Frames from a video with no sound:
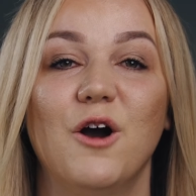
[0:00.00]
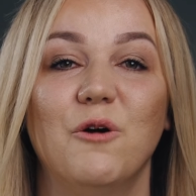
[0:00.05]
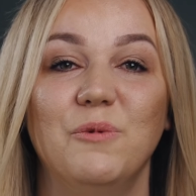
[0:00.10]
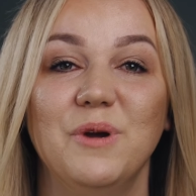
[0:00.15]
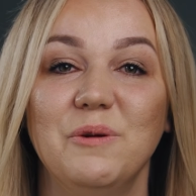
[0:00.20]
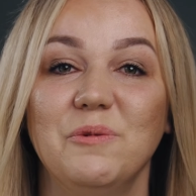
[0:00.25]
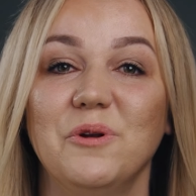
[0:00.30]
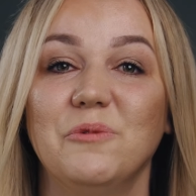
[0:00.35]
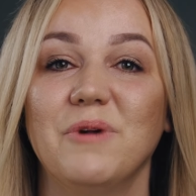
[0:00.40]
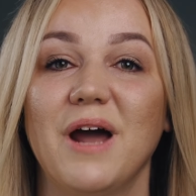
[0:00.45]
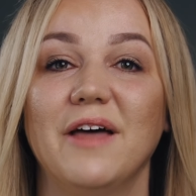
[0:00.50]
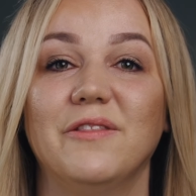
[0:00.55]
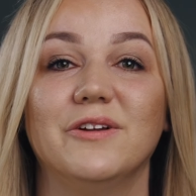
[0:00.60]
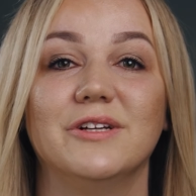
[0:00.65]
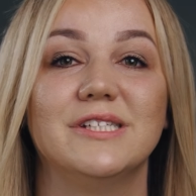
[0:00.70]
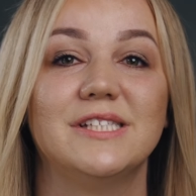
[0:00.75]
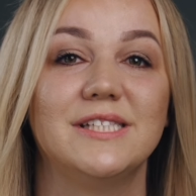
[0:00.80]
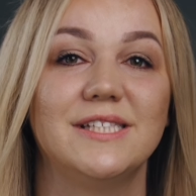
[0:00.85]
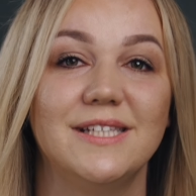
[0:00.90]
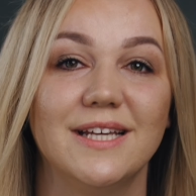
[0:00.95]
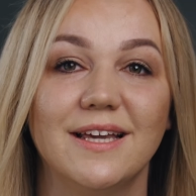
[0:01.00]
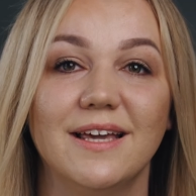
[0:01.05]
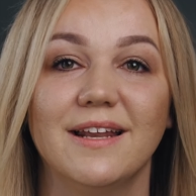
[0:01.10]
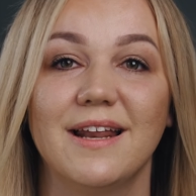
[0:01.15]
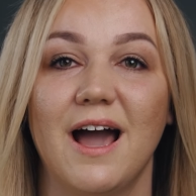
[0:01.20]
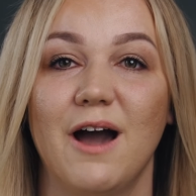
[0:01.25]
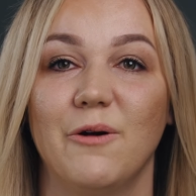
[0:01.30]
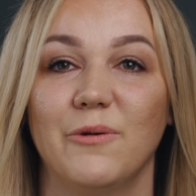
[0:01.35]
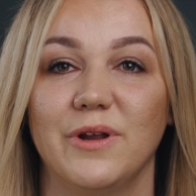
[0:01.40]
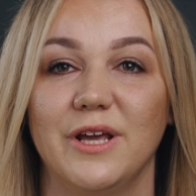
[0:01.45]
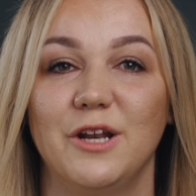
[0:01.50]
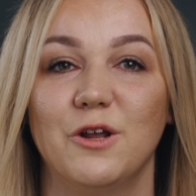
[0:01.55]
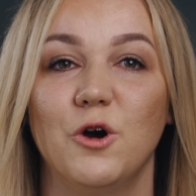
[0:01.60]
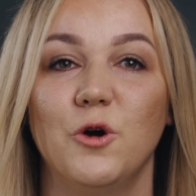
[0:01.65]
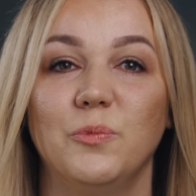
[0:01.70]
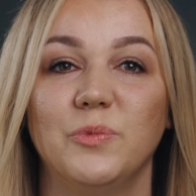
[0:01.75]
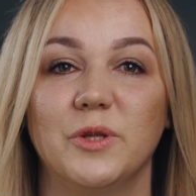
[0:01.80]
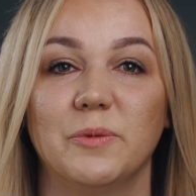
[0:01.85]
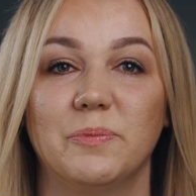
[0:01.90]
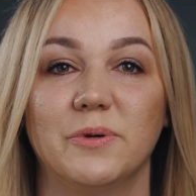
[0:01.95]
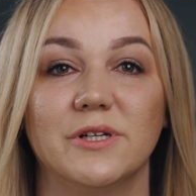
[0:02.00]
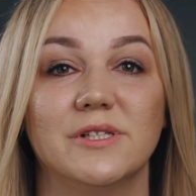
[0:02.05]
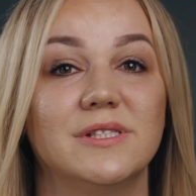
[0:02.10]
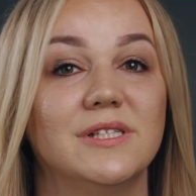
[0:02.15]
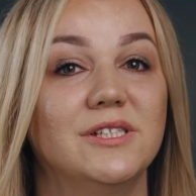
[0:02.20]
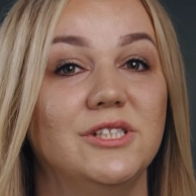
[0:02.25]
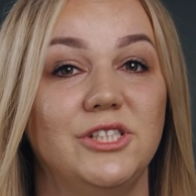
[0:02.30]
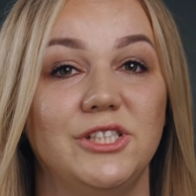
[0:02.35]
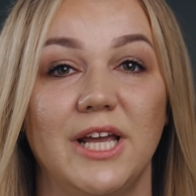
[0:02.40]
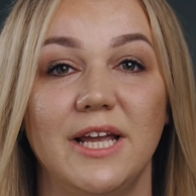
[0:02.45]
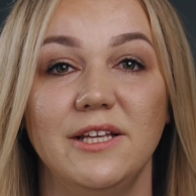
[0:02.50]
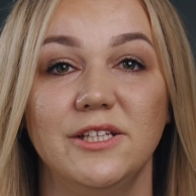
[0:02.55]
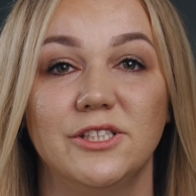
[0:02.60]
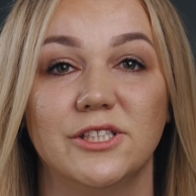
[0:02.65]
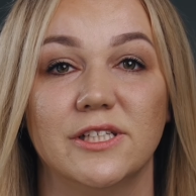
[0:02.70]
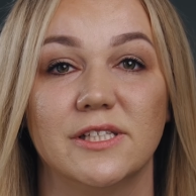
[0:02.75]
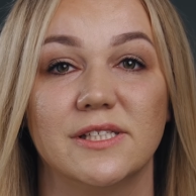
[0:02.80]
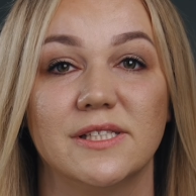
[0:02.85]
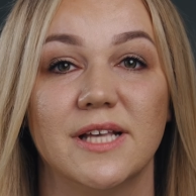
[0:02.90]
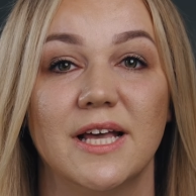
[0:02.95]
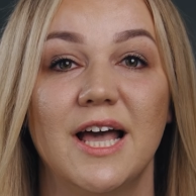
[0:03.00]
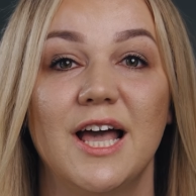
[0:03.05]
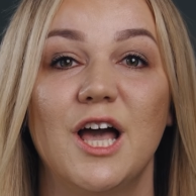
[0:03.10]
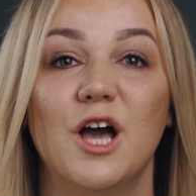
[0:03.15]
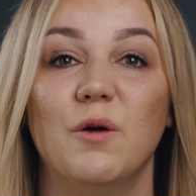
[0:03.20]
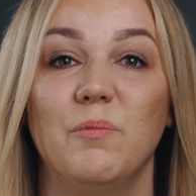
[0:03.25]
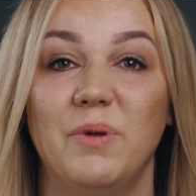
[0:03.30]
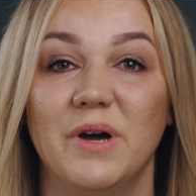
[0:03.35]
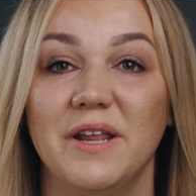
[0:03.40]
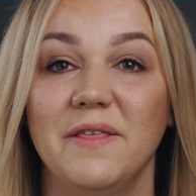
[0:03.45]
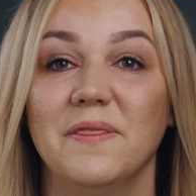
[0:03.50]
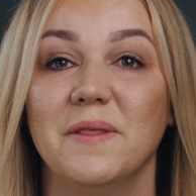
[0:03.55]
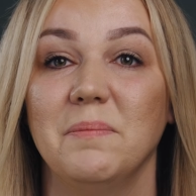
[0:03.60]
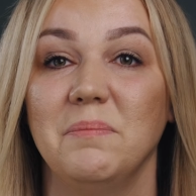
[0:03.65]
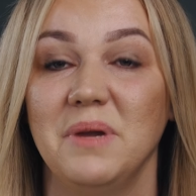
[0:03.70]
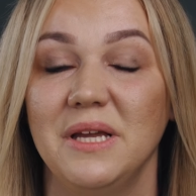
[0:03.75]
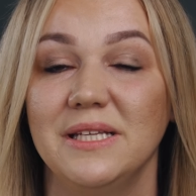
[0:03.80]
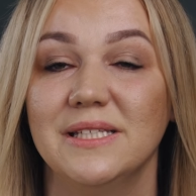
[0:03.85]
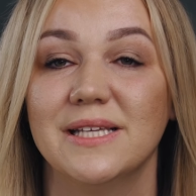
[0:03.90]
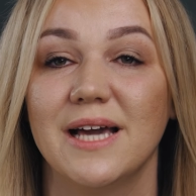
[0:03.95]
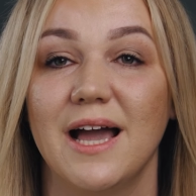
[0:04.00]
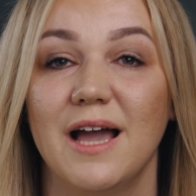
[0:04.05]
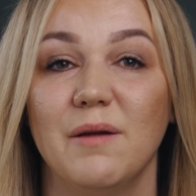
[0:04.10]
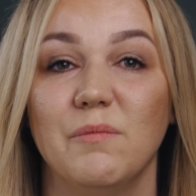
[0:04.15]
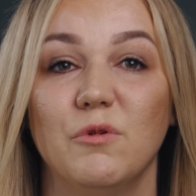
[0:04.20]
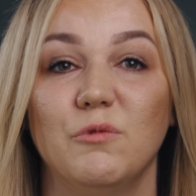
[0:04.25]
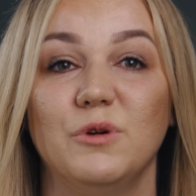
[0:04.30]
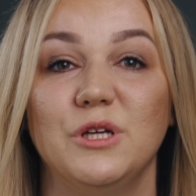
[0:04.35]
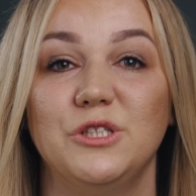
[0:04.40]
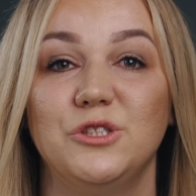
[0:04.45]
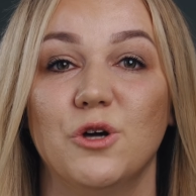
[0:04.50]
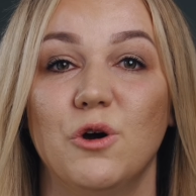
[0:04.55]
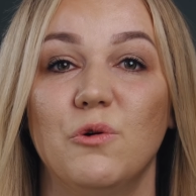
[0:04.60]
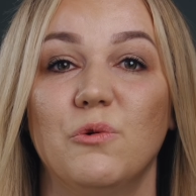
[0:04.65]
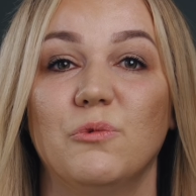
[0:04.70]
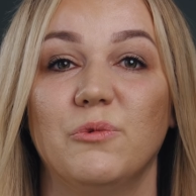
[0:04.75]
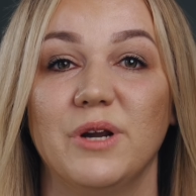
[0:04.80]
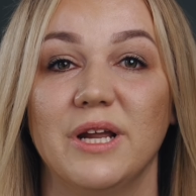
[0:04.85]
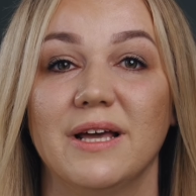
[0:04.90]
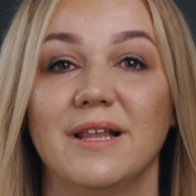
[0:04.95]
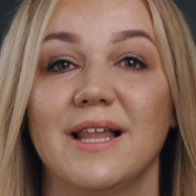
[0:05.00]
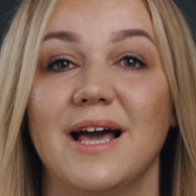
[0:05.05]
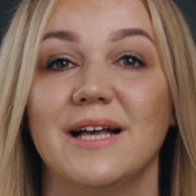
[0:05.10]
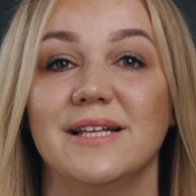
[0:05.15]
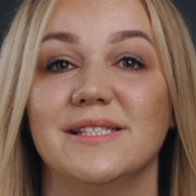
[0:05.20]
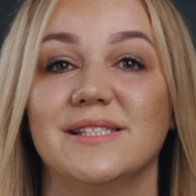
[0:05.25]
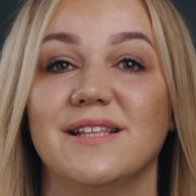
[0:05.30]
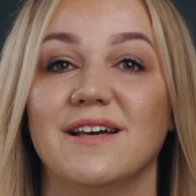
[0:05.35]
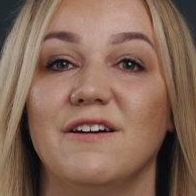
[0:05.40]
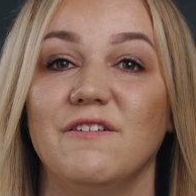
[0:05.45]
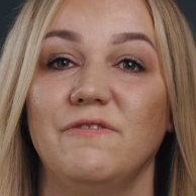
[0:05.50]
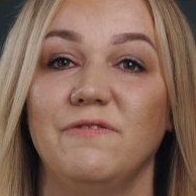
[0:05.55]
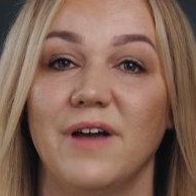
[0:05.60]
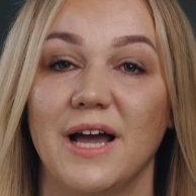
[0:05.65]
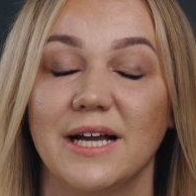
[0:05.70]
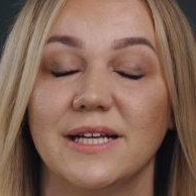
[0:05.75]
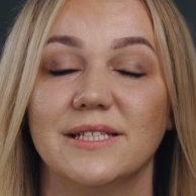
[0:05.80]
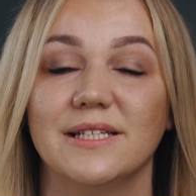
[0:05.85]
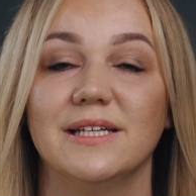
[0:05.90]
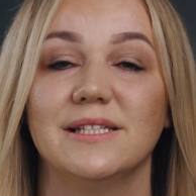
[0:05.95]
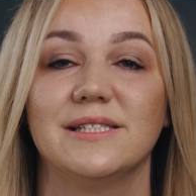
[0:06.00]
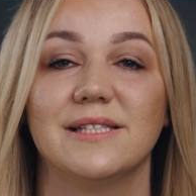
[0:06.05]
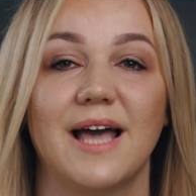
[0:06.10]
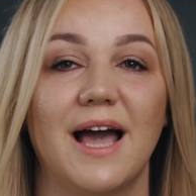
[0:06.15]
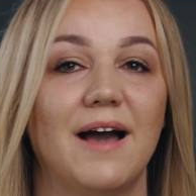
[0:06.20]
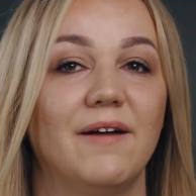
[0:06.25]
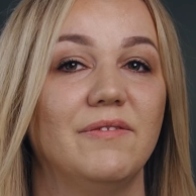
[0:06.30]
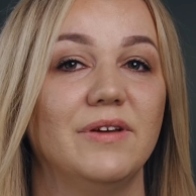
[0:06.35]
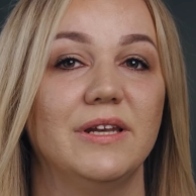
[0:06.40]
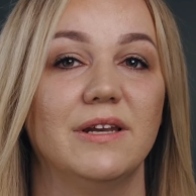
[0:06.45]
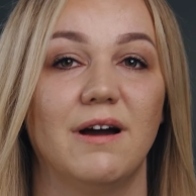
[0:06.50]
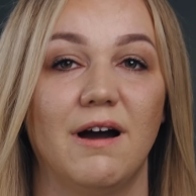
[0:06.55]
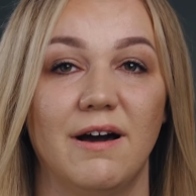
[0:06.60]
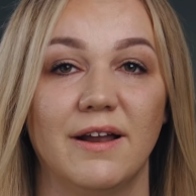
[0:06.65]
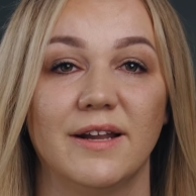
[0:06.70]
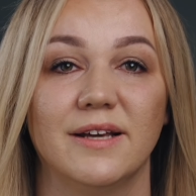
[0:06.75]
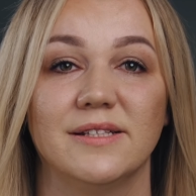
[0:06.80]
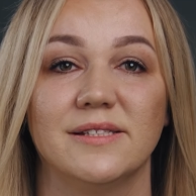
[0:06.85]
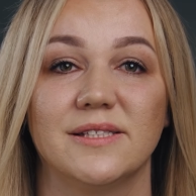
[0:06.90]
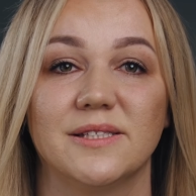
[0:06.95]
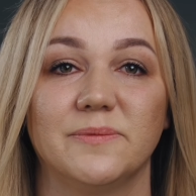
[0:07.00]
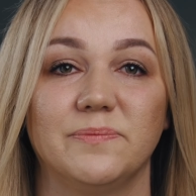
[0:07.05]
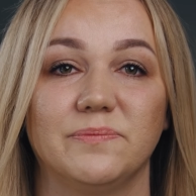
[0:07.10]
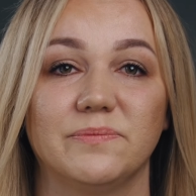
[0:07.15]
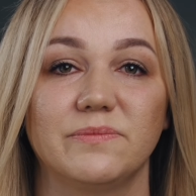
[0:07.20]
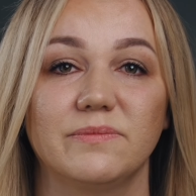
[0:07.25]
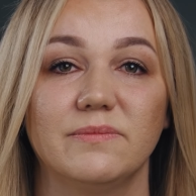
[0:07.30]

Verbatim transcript: We would rather stick it out and hope the person changes. But in the meantime, we don't realize that effect it's having on us.